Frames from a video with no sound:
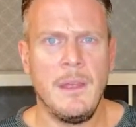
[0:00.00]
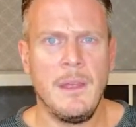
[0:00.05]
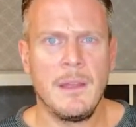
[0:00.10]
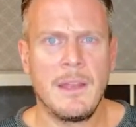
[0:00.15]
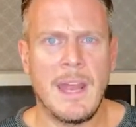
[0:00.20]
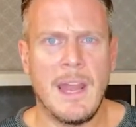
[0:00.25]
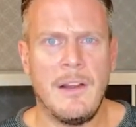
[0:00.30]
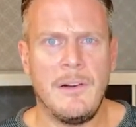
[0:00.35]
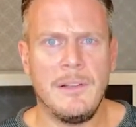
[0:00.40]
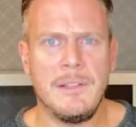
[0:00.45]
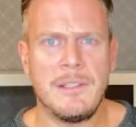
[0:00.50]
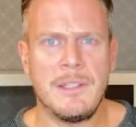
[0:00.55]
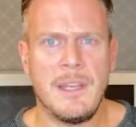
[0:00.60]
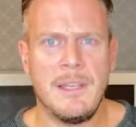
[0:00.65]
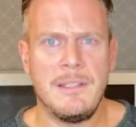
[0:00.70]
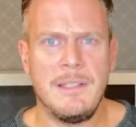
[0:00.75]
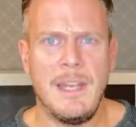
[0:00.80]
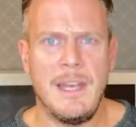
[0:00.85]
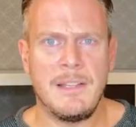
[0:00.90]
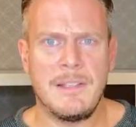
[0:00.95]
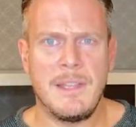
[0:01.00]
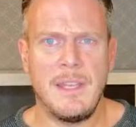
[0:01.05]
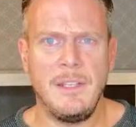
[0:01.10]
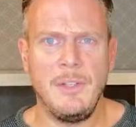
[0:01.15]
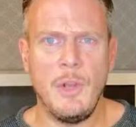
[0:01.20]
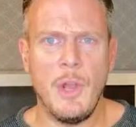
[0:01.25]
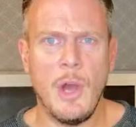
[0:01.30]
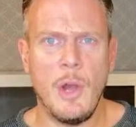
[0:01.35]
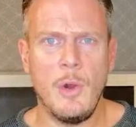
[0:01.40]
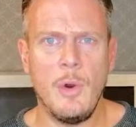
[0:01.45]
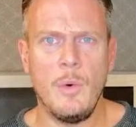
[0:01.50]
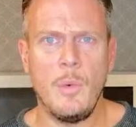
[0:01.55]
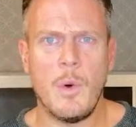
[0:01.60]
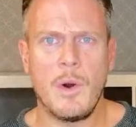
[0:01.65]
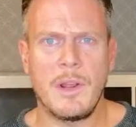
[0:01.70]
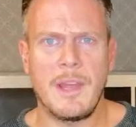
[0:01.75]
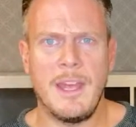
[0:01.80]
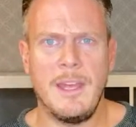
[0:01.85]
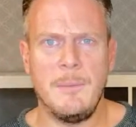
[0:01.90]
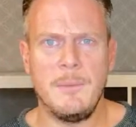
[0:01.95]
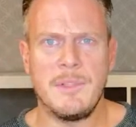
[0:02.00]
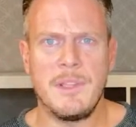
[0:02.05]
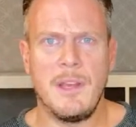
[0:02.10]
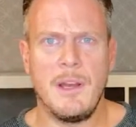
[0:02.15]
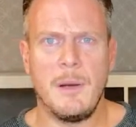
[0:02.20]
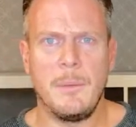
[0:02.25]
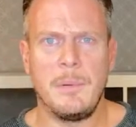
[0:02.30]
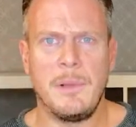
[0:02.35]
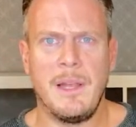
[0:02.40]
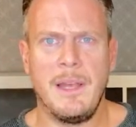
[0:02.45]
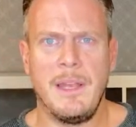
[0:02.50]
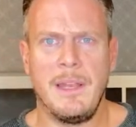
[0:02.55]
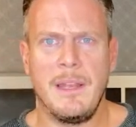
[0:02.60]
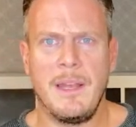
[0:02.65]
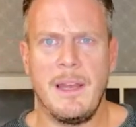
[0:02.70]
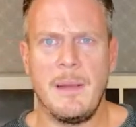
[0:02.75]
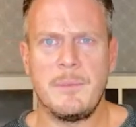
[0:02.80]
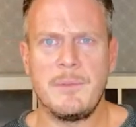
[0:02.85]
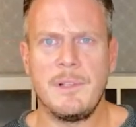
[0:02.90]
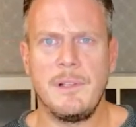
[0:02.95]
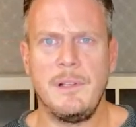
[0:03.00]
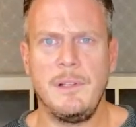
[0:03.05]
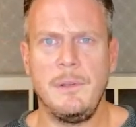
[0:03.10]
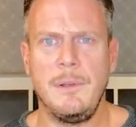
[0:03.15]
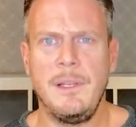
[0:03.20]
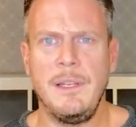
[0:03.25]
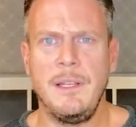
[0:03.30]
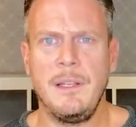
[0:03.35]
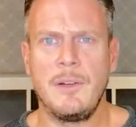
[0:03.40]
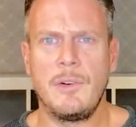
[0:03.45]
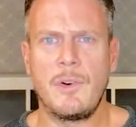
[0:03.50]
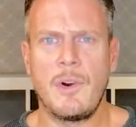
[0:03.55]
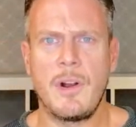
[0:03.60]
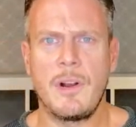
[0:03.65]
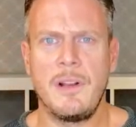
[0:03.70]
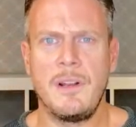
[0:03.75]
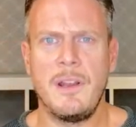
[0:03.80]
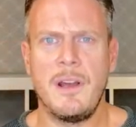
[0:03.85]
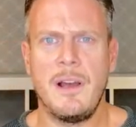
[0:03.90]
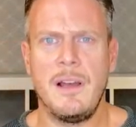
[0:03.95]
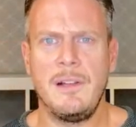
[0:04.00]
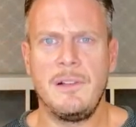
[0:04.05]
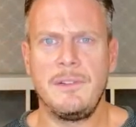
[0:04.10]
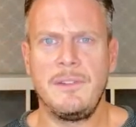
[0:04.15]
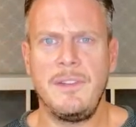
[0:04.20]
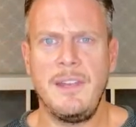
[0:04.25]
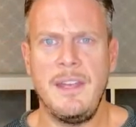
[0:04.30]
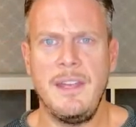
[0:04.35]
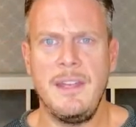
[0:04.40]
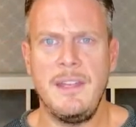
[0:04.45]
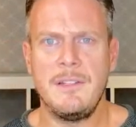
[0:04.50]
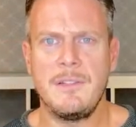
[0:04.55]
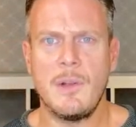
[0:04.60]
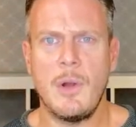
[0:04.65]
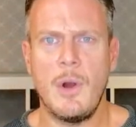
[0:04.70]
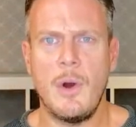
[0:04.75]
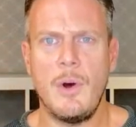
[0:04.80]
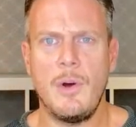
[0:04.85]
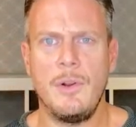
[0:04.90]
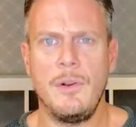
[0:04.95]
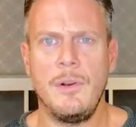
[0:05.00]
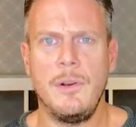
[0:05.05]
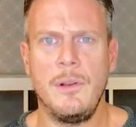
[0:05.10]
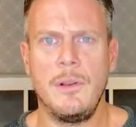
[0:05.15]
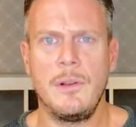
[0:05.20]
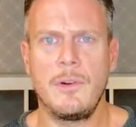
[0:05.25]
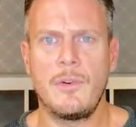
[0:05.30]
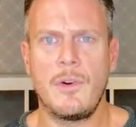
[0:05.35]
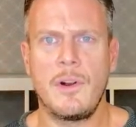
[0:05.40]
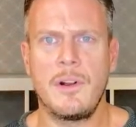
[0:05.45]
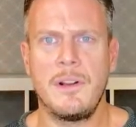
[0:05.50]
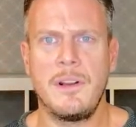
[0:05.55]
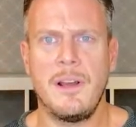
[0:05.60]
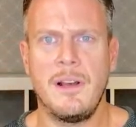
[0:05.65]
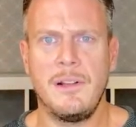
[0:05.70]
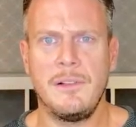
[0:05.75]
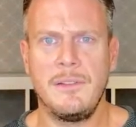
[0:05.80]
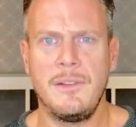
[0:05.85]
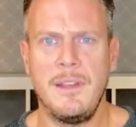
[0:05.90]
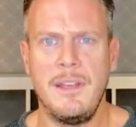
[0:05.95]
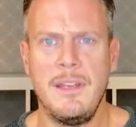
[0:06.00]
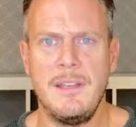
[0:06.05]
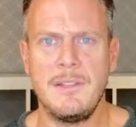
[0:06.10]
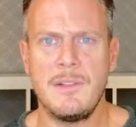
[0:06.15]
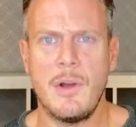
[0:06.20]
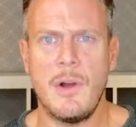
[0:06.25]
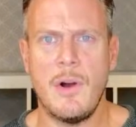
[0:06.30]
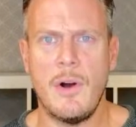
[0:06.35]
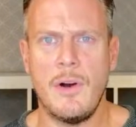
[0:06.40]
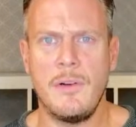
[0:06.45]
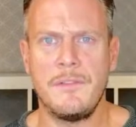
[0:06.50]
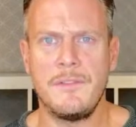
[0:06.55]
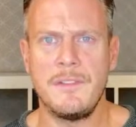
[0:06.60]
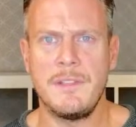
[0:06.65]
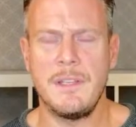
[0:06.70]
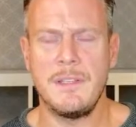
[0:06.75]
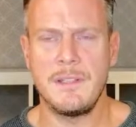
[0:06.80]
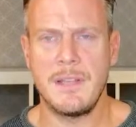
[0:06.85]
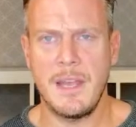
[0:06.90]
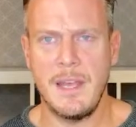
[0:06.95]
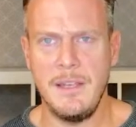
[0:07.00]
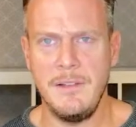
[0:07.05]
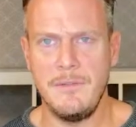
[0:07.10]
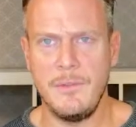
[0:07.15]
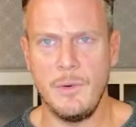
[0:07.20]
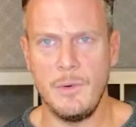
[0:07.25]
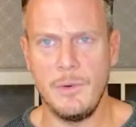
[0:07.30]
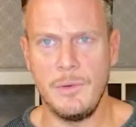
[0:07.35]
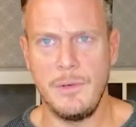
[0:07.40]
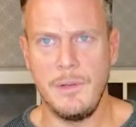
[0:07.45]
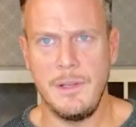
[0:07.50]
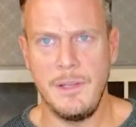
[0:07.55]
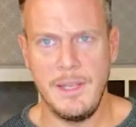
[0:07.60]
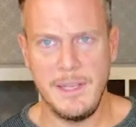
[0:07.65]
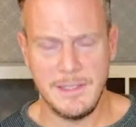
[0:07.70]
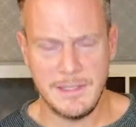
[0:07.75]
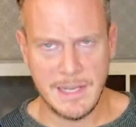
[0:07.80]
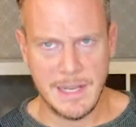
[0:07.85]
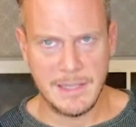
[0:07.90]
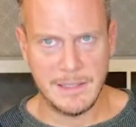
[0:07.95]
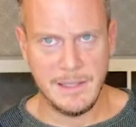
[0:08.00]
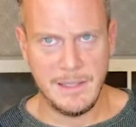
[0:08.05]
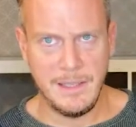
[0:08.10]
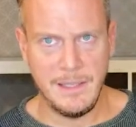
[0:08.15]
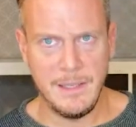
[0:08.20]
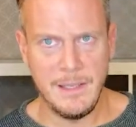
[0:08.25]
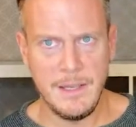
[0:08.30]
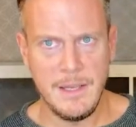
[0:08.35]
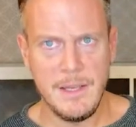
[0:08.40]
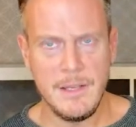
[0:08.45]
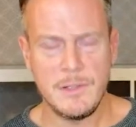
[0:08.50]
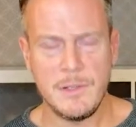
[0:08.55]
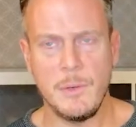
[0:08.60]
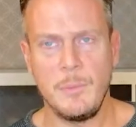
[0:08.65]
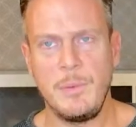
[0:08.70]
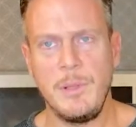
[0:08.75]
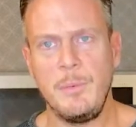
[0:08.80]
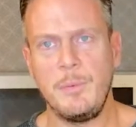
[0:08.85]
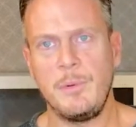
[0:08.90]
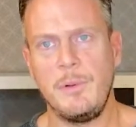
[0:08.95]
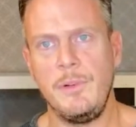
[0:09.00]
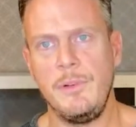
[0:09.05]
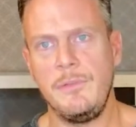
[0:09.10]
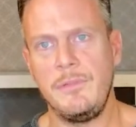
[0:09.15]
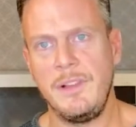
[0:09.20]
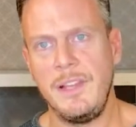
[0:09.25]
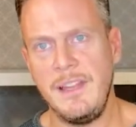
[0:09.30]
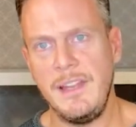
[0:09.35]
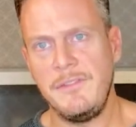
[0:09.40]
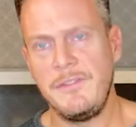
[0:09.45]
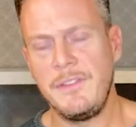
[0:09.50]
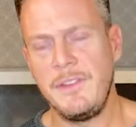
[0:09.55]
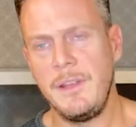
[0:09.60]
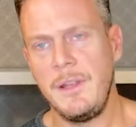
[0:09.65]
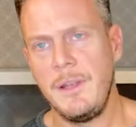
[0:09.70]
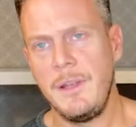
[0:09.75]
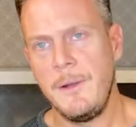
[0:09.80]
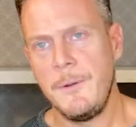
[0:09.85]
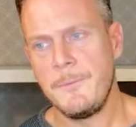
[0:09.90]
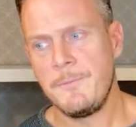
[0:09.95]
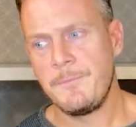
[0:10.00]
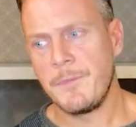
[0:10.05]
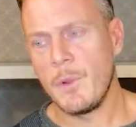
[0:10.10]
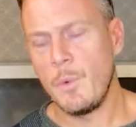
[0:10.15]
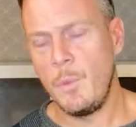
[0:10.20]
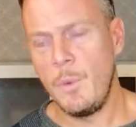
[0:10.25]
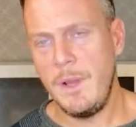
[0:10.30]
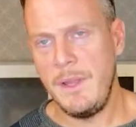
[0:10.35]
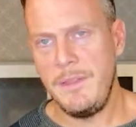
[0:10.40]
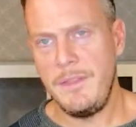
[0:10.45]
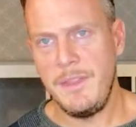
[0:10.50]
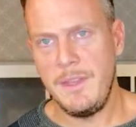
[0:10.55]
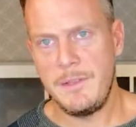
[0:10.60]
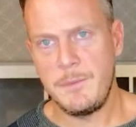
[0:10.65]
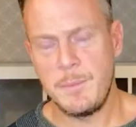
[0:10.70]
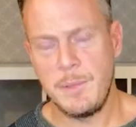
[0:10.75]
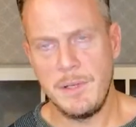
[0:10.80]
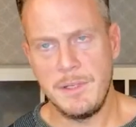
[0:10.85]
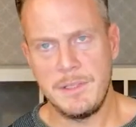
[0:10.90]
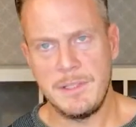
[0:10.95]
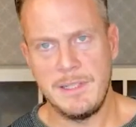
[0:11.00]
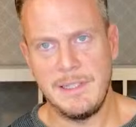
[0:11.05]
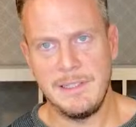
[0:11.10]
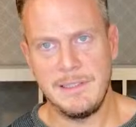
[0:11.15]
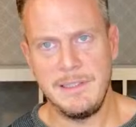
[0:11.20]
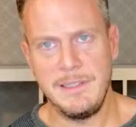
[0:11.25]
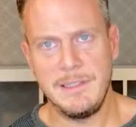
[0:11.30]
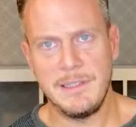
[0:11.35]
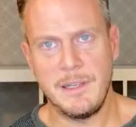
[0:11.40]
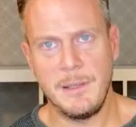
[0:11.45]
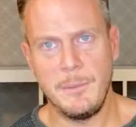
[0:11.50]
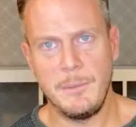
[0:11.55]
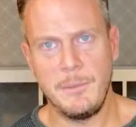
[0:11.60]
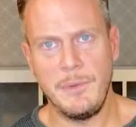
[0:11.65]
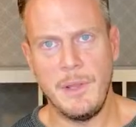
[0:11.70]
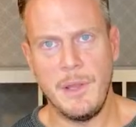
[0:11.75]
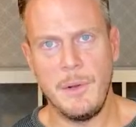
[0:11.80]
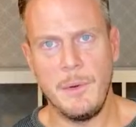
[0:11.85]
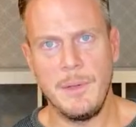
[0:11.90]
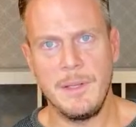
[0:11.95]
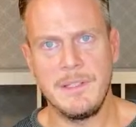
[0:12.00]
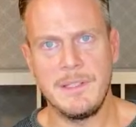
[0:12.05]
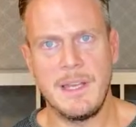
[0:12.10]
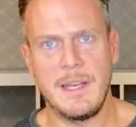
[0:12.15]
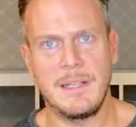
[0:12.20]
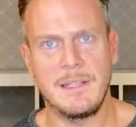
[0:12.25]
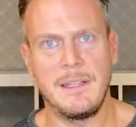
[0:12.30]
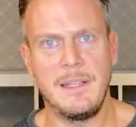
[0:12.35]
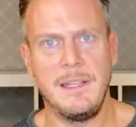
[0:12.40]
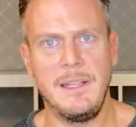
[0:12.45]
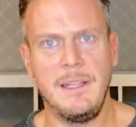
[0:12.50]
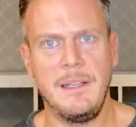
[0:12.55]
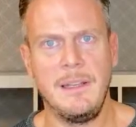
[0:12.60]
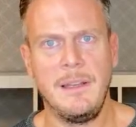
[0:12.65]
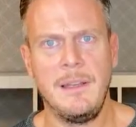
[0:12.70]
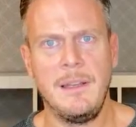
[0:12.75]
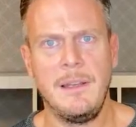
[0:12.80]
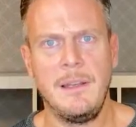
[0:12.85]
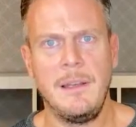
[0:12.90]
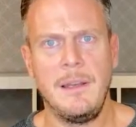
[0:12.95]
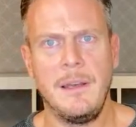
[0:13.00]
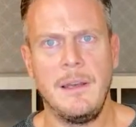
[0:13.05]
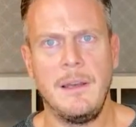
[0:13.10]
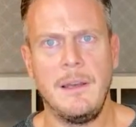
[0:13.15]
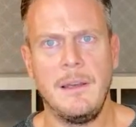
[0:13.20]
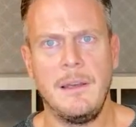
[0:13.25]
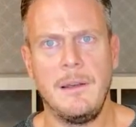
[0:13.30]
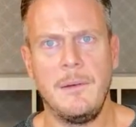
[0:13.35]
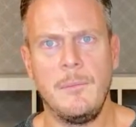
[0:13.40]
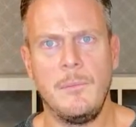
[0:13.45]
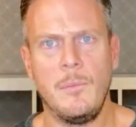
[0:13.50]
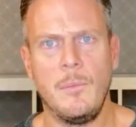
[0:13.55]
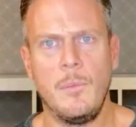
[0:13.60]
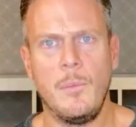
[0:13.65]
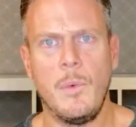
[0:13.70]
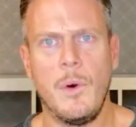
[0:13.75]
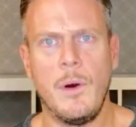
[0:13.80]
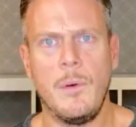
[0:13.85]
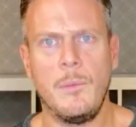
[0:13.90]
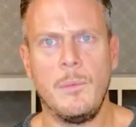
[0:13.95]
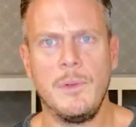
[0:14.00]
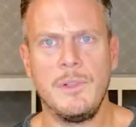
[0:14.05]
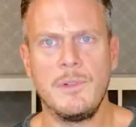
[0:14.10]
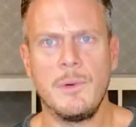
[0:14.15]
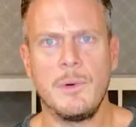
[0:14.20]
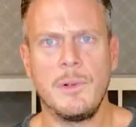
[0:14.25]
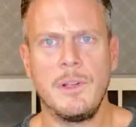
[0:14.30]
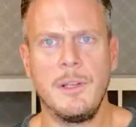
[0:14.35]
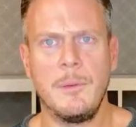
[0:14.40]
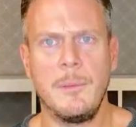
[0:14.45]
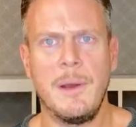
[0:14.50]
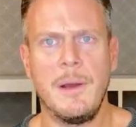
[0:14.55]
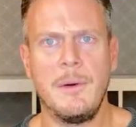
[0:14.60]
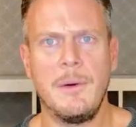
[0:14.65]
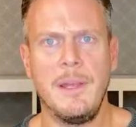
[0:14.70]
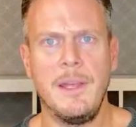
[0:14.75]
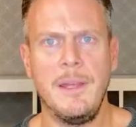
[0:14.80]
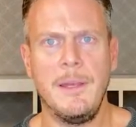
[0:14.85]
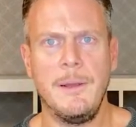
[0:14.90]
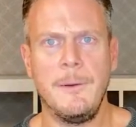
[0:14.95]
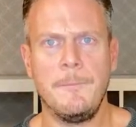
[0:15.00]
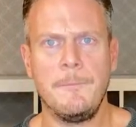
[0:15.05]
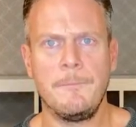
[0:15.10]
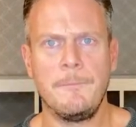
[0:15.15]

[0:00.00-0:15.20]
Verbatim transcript: Karen says, yes, they know what games they are playing. Absolutely. Crocodile tears on, crocodile tears off, says Kay Vaughan. Exactly. So people who've lived with this personality type know exactly what we're talking about here.